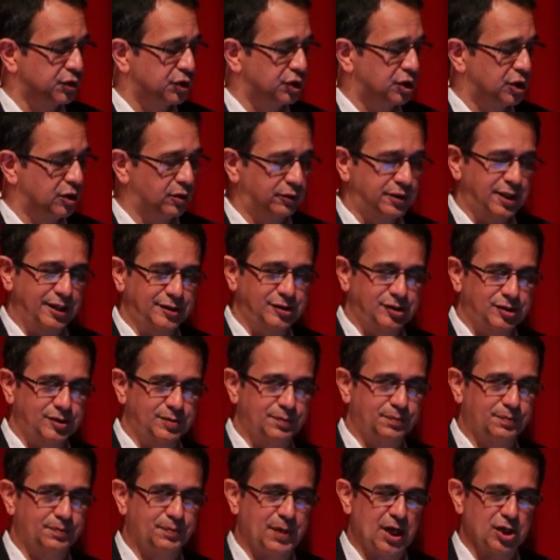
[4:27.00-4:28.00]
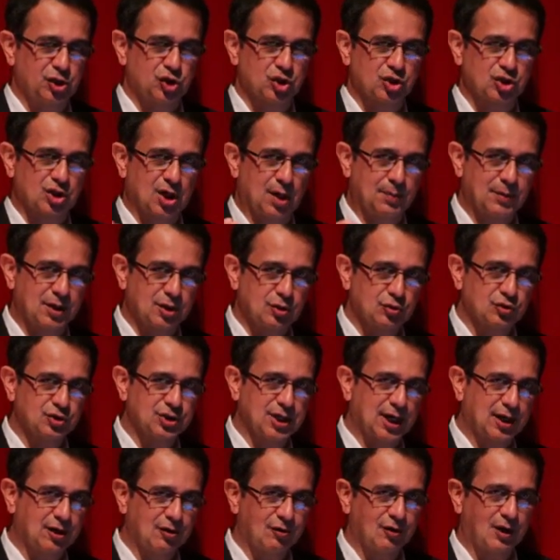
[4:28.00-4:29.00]
she looked at patients coming to
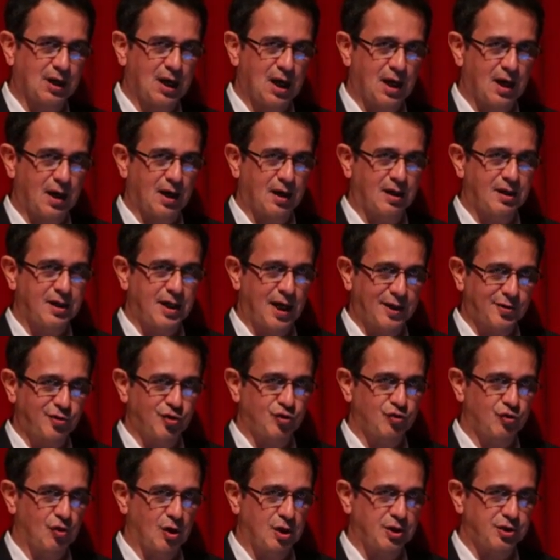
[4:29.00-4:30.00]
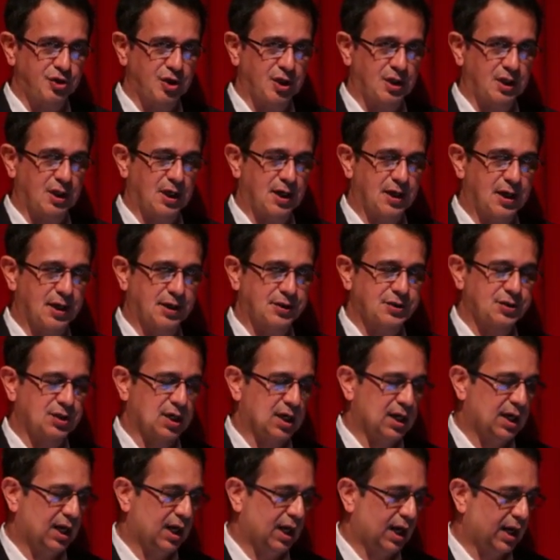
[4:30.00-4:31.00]
secondary care gastroenterology clinics
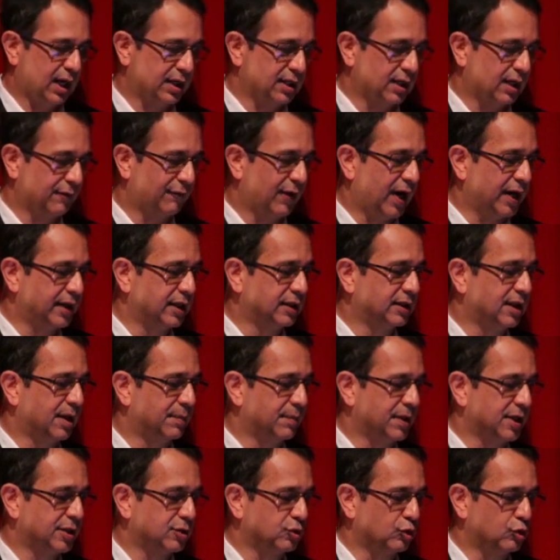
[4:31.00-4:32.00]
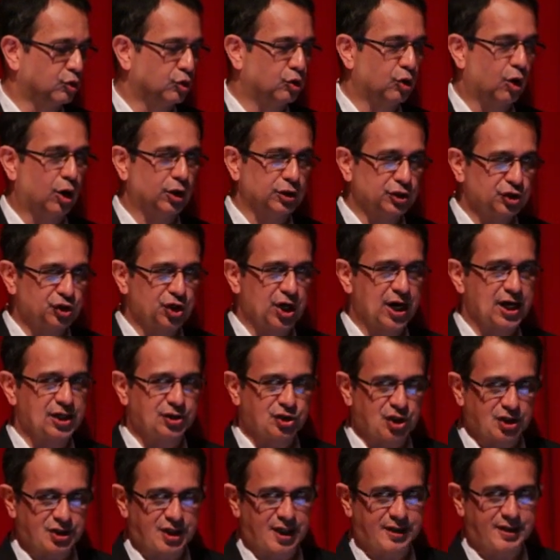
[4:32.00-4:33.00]
and divided them into
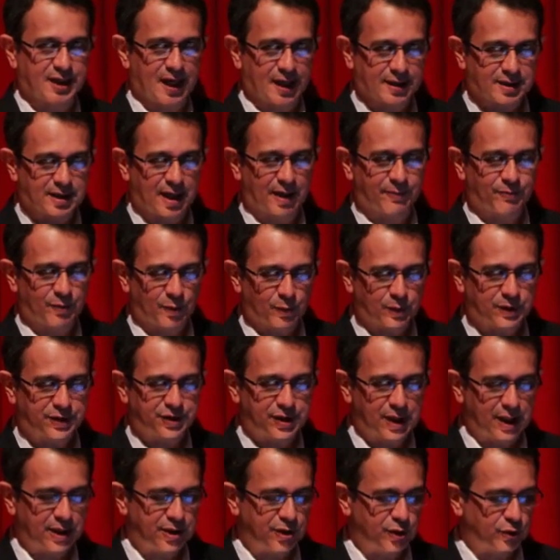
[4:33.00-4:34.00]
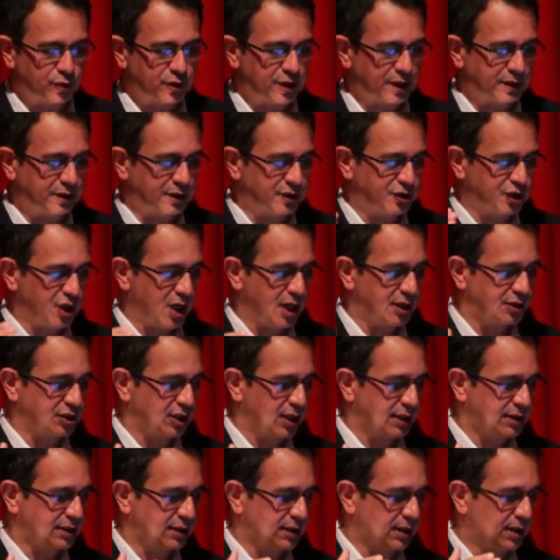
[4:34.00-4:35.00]
non-JHS. At that time, we were still using the
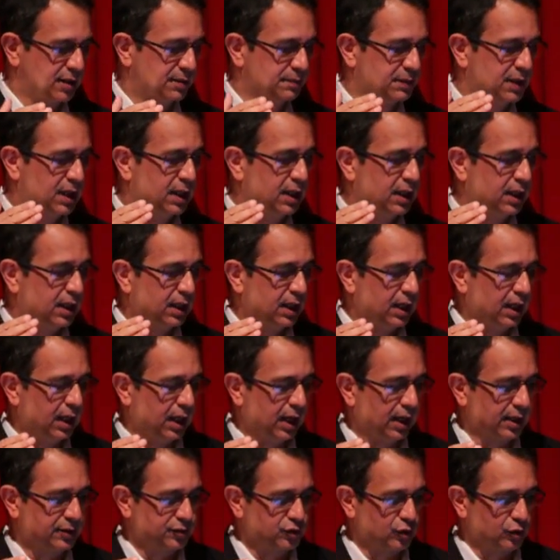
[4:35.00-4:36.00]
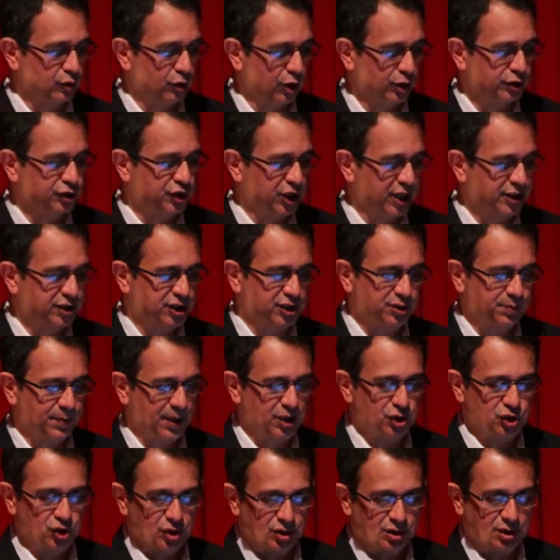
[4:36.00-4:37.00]
JHS term. So non-JHS
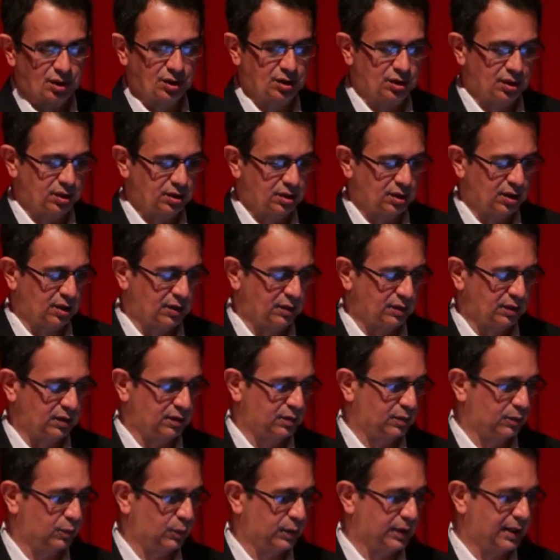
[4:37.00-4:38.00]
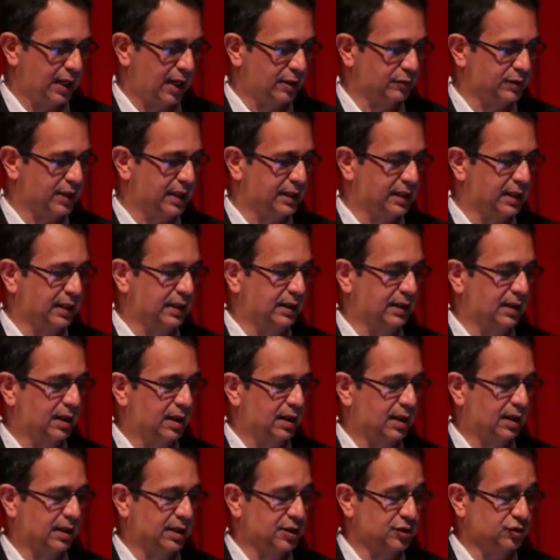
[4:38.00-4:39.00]
patients, these without any
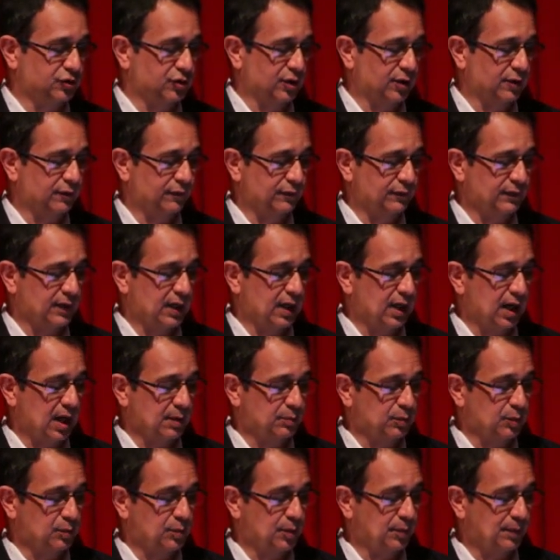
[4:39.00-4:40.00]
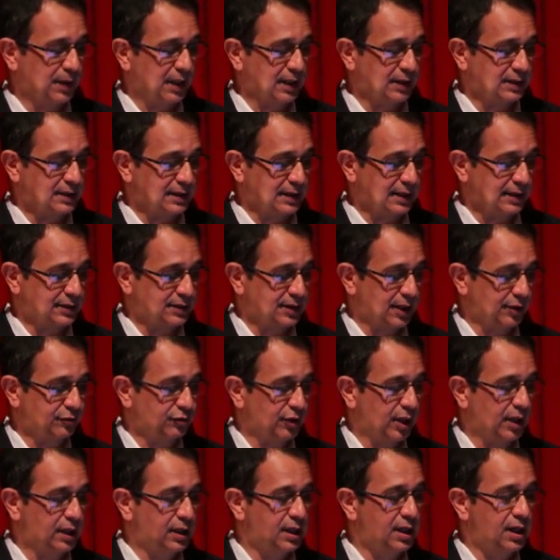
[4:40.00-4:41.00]
history of hypermobility,
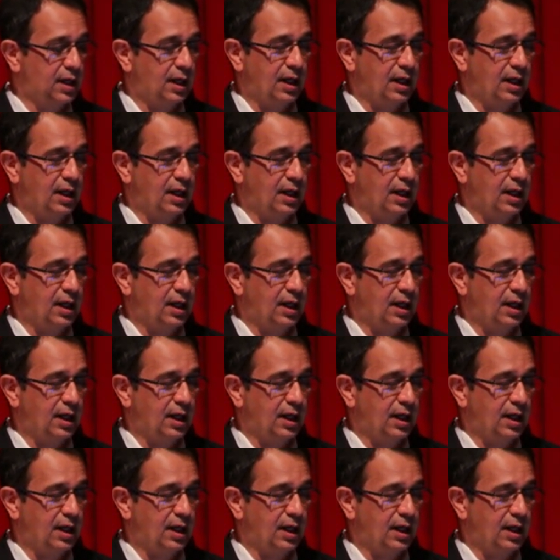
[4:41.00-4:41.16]
etc.